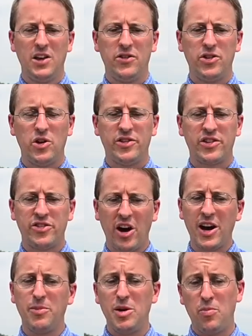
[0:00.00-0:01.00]
So it's
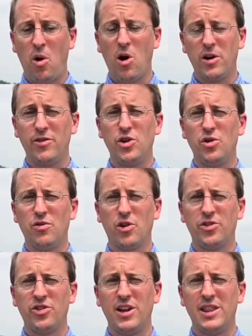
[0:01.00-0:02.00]
exciting to be part of a
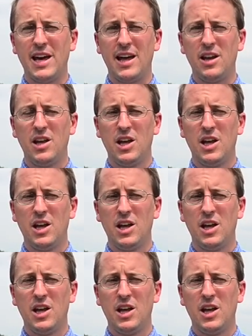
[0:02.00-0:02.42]
university that